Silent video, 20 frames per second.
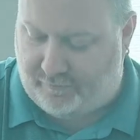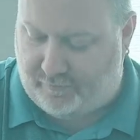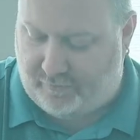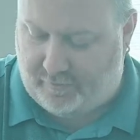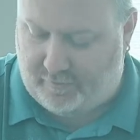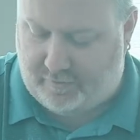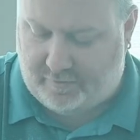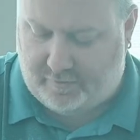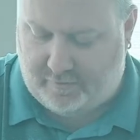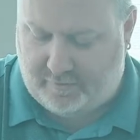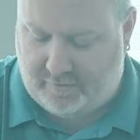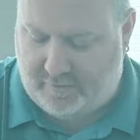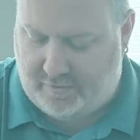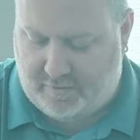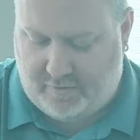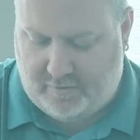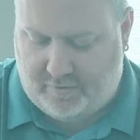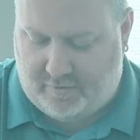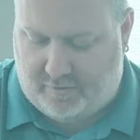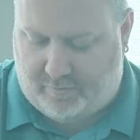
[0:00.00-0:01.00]

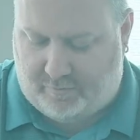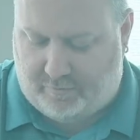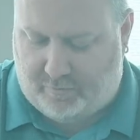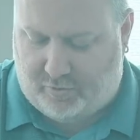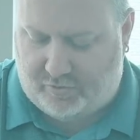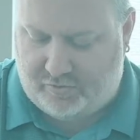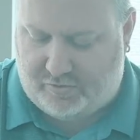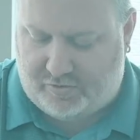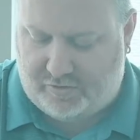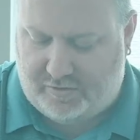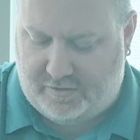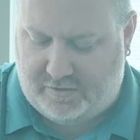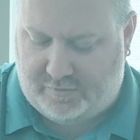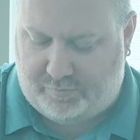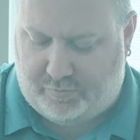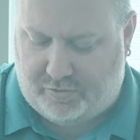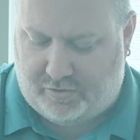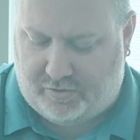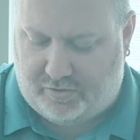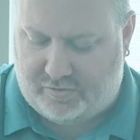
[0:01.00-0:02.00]
That most of these
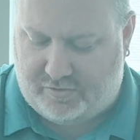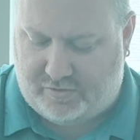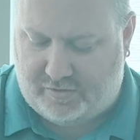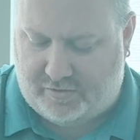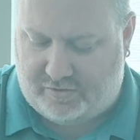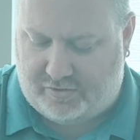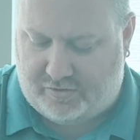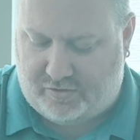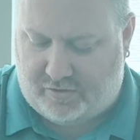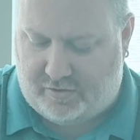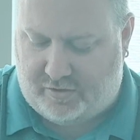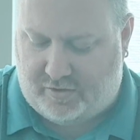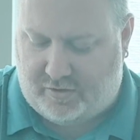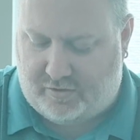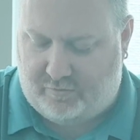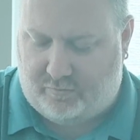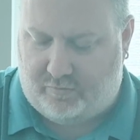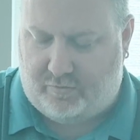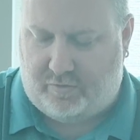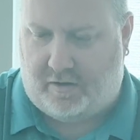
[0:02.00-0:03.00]
builds, they start
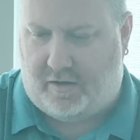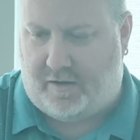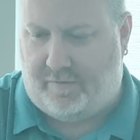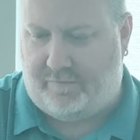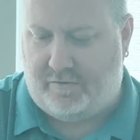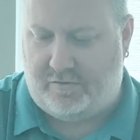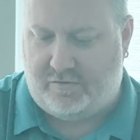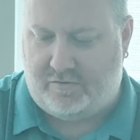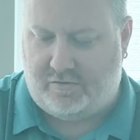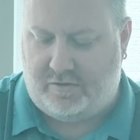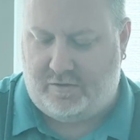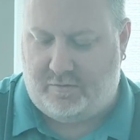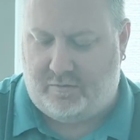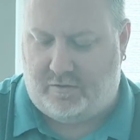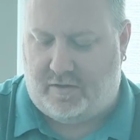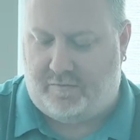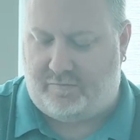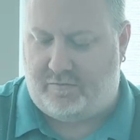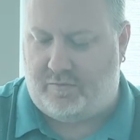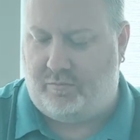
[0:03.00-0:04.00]
out, well, obviously you
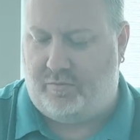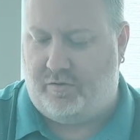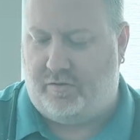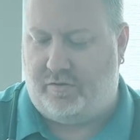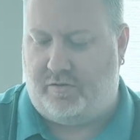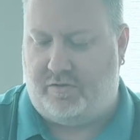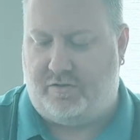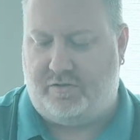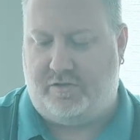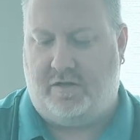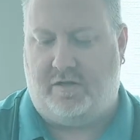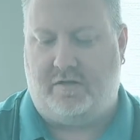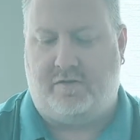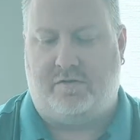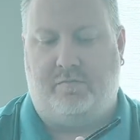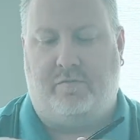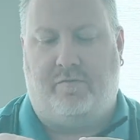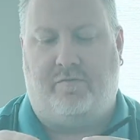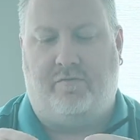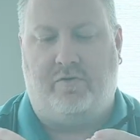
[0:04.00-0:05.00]
have to build the
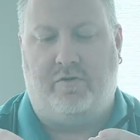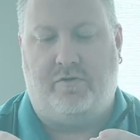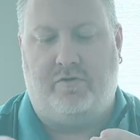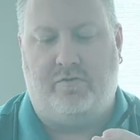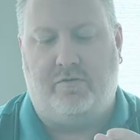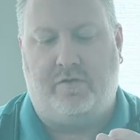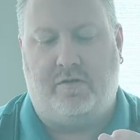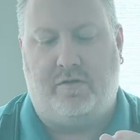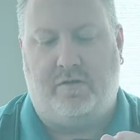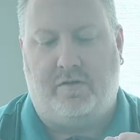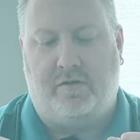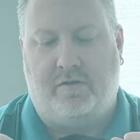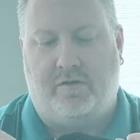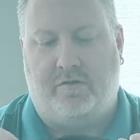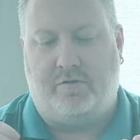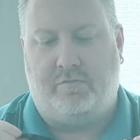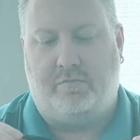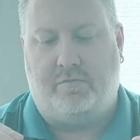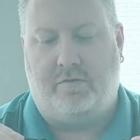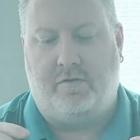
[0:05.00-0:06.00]
chassis before you do anything
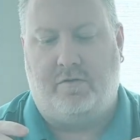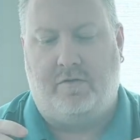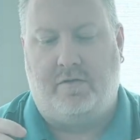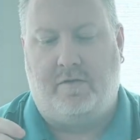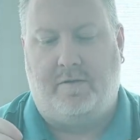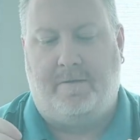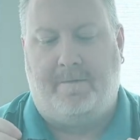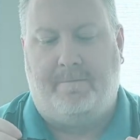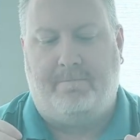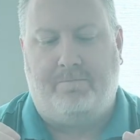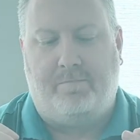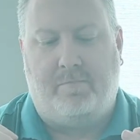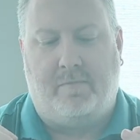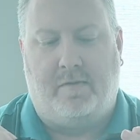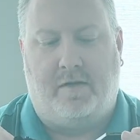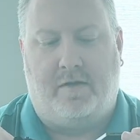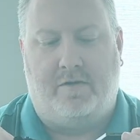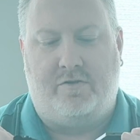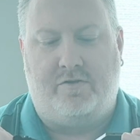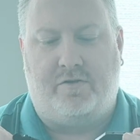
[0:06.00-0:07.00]
else, but
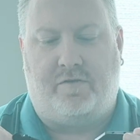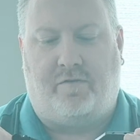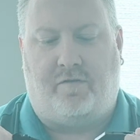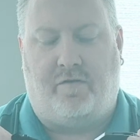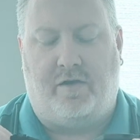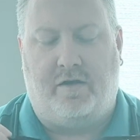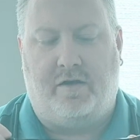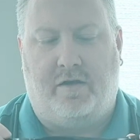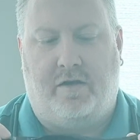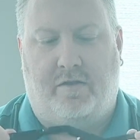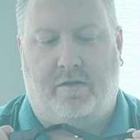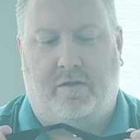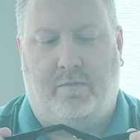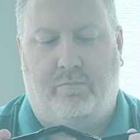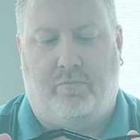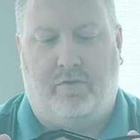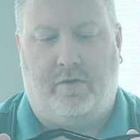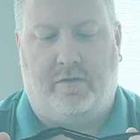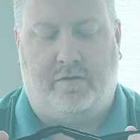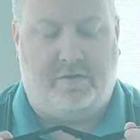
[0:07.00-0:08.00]
it's just funny how they
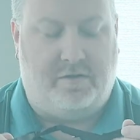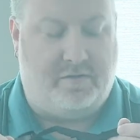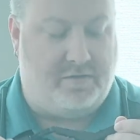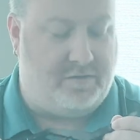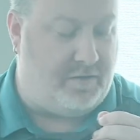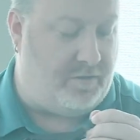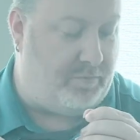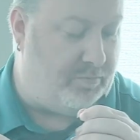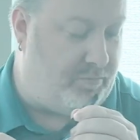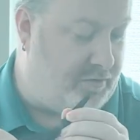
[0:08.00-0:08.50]
break these up.